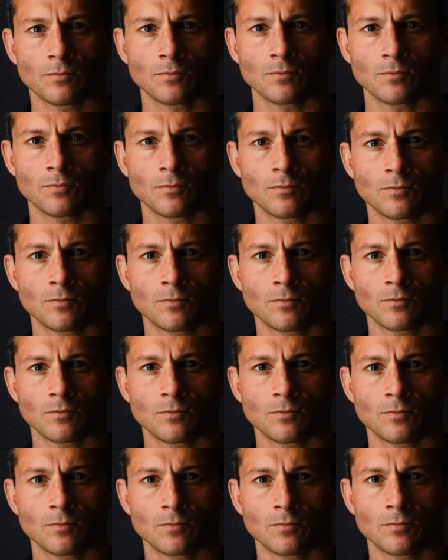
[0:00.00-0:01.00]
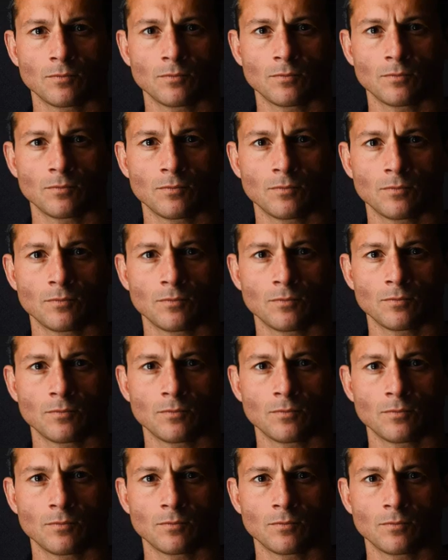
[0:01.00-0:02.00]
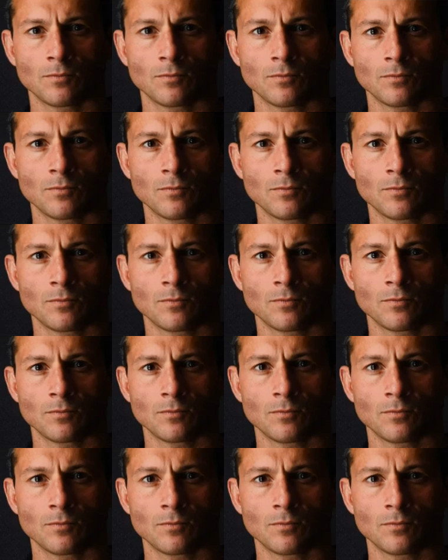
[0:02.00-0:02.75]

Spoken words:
(silence)